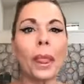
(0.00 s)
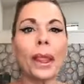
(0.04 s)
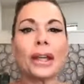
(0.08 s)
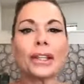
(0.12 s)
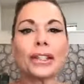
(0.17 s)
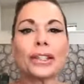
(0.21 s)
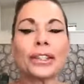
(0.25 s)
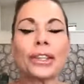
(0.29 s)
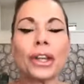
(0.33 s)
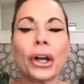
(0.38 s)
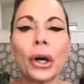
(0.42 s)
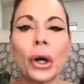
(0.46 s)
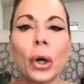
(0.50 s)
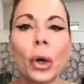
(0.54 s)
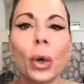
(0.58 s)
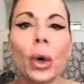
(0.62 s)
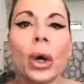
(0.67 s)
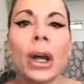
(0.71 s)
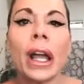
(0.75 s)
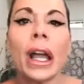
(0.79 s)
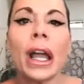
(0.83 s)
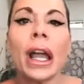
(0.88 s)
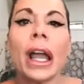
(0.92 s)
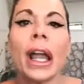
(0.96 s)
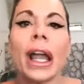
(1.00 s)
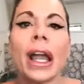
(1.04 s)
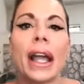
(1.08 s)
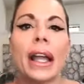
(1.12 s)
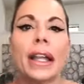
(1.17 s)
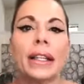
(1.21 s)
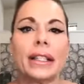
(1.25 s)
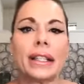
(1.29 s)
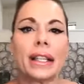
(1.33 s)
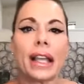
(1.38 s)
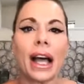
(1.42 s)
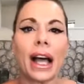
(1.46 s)
So
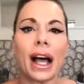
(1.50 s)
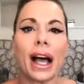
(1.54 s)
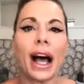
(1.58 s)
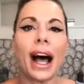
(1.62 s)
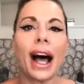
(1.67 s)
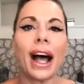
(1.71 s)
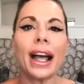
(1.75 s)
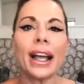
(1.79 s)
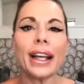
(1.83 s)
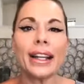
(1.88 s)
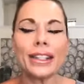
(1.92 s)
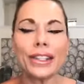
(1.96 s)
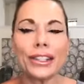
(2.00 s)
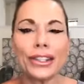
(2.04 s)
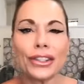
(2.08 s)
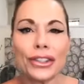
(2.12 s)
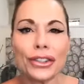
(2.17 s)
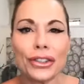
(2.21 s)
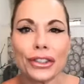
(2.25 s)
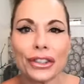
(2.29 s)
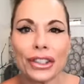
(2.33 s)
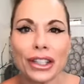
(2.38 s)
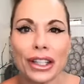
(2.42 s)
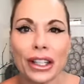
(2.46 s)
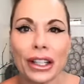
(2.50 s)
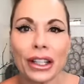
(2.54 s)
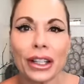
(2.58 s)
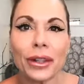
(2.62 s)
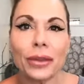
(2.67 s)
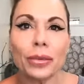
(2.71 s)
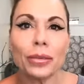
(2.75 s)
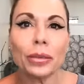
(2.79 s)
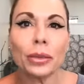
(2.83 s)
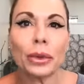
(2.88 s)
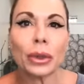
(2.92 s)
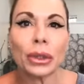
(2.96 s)
it's a uh, hi, Susan.
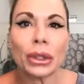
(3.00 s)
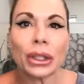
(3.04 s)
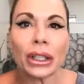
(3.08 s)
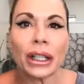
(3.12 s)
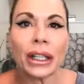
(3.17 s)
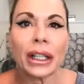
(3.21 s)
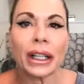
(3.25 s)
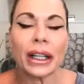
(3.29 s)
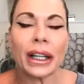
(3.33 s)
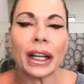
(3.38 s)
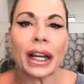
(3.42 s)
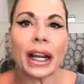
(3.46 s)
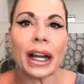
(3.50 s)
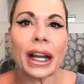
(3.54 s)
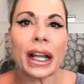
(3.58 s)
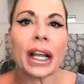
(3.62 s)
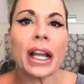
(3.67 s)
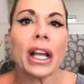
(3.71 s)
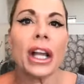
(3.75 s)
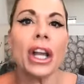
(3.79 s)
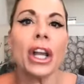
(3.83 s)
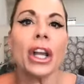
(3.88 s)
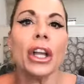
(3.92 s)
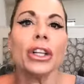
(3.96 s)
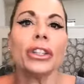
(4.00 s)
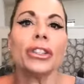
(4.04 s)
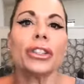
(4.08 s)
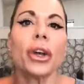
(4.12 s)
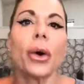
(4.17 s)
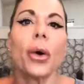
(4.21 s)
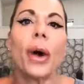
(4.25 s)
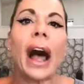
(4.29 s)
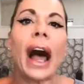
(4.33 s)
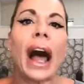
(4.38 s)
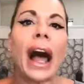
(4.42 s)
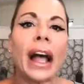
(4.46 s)
Good morning.
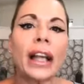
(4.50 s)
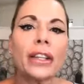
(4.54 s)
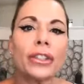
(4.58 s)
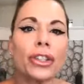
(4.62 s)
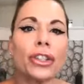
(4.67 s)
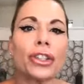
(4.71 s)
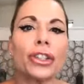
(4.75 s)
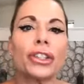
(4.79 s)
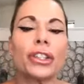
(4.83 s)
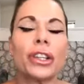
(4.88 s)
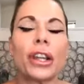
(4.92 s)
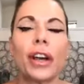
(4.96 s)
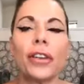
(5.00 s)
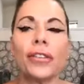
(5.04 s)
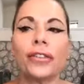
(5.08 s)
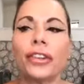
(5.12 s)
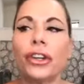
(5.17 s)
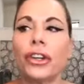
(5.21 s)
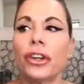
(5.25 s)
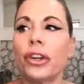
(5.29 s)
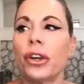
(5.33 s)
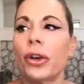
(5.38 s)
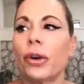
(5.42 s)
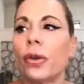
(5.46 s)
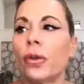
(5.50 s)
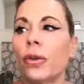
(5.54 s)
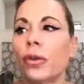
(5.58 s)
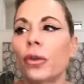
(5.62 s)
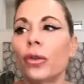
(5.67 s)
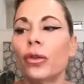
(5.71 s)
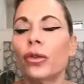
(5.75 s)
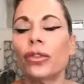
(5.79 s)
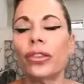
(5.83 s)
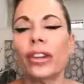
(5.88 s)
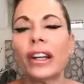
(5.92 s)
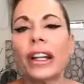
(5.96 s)
So ask yourself, you know,
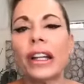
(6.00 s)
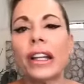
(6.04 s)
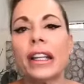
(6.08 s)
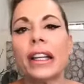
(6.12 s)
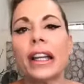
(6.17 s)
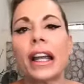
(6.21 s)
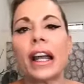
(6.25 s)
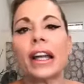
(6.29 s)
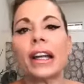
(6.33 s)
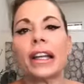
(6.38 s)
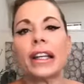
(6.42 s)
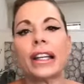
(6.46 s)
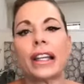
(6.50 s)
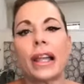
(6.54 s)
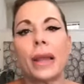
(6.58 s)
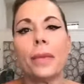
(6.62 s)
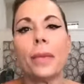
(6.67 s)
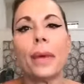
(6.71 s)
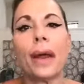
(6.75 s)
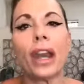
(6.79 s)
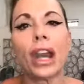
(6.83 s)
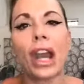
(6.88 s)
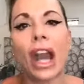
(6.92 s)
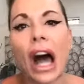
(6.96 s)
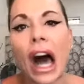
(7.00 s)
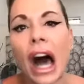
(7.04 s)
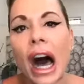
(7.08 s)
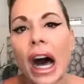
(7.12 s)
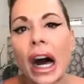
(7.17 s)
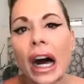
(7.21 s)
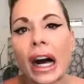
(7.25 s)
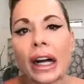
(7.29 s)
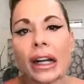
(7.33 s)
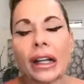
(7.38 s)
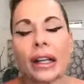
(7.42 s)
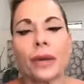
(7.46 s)
really kind of keep a
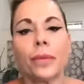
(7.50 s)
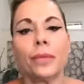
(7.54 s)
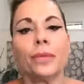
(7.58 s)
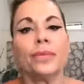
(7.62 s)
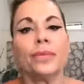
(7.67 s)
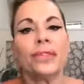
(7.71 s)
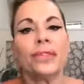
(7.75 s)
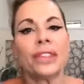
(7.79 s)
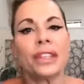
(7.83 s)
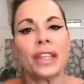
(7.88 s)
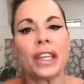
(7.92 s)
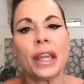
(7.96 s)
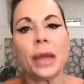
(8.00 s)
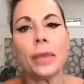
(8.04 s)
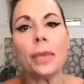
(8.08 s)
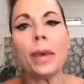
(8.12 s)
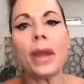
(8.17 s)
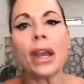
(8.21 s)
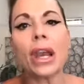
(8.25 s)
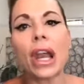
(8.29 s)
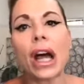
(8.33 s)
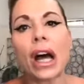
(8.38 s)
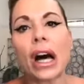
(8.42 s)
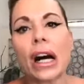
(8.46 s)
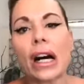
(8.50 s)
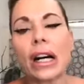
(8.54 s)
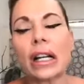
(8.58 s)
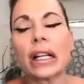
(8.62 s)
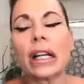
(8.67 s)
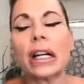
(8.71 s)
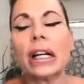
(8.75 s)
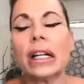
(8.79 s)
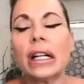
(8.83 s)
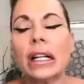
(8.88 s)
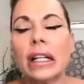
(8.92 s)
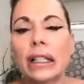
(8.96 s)
log. Keep a
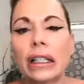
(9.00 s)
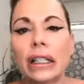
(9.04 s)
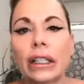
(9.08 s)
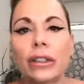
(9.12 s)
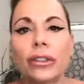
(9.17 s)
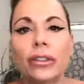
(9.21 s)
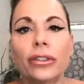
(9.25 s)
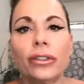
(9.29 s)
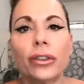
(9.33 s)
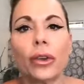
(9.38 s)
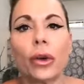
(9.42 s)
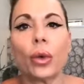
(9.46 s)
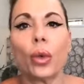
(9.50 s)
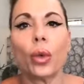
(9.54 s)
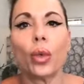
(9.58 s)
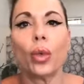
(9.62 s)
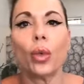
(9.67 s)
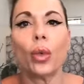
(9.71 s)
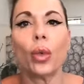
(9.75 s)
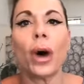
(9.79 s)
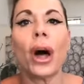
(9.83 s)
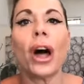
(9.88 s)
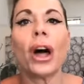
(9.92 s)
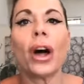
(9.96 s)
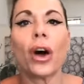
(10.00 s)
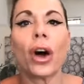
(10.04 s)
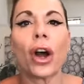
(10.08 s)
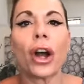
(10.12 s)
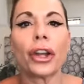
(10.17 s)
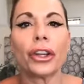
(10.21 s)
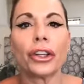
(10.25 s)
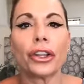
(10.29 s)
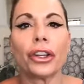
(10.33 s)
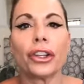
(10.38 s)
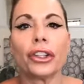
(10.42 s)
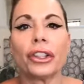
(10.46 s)
log of what
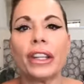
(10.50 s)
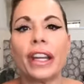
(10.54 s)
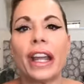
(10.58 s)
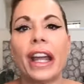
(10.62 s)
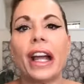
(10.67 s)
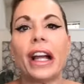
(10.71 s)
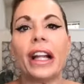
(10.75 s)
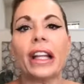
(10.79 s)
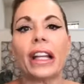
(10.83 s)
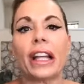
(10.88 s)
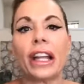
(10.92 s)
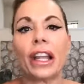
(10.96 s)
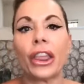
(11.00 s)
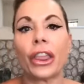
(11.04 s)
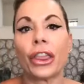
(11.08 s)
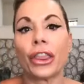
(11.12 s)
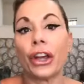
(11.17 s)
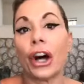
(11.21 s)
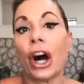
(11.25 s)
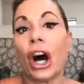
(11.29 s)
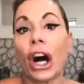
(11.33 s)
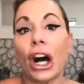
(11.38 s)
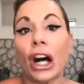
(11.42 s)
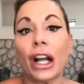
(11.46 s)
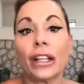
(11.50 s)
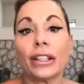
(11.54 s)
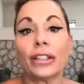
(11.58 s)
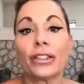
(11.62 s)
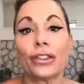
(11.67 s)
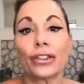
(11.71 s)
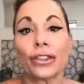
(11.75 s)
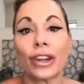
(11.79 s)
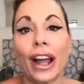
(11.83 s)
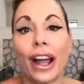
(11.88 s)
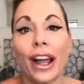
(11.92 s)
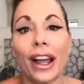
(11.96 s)
are your daily thoughts,
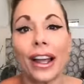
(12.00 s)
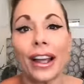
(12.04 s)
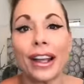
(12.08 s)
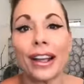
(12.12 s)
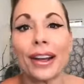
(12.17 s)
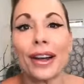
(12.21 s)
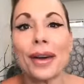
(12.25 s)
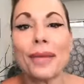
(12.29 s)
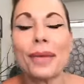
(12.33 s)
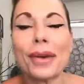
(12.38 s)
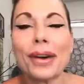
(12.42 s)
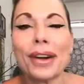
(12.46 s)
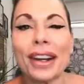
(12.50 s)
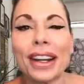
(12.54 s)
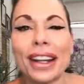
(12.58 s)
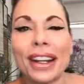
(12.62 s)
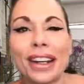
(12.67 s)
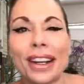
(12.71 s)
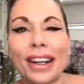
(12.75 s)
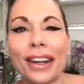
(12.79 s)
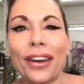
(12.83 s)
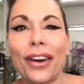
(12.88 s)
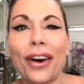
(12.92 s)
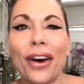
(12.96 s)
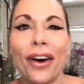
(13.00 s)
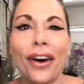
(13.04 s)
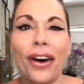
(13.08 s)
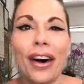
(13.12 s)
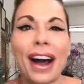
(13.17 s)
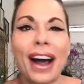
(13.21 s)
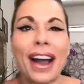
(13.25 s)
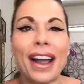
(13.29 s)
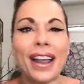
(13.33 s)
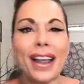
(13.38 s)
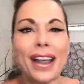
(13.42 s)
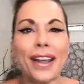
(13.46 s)
right? Good morning, Nicole.
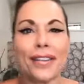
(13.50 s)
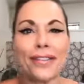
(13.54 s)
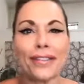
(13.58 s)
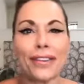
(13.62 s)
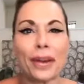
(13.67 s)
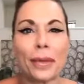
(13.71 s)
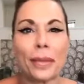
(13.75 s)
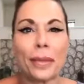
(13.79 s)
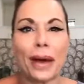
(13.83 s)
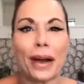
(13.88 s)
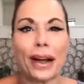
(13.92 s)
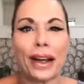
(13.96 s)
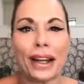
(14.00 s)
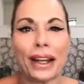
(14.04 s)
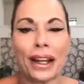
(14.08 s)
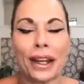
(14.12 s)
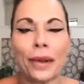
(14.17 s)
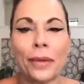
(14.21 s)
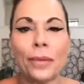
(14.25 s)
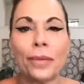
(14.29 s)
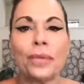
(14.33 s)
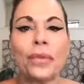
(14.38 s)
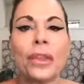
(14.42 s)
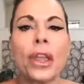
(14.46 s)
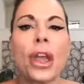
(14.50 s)
Hi, everybody.